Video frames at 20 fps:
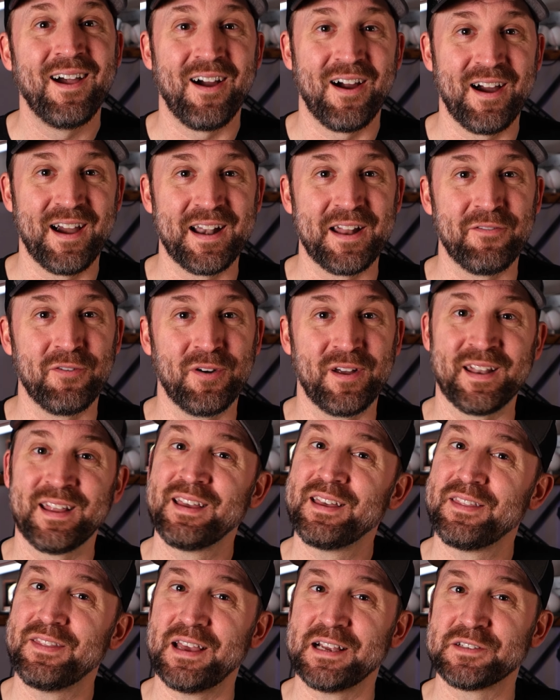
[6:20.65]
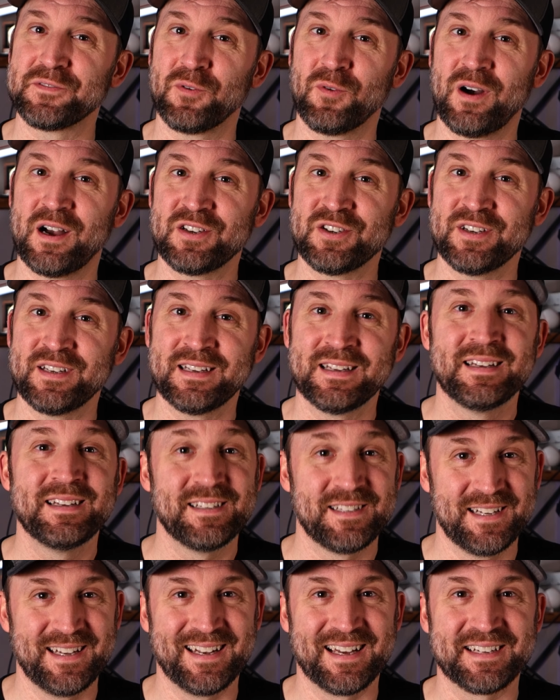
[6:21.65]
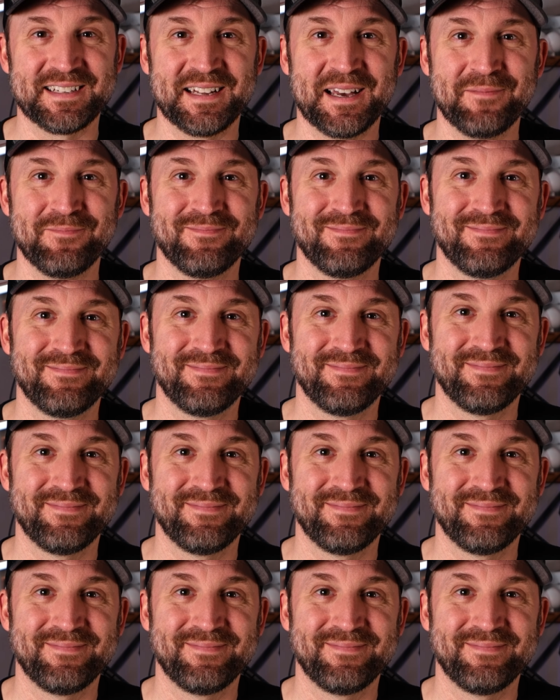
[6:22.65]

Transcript: All right, everyone. Thanks for watching. See you next time.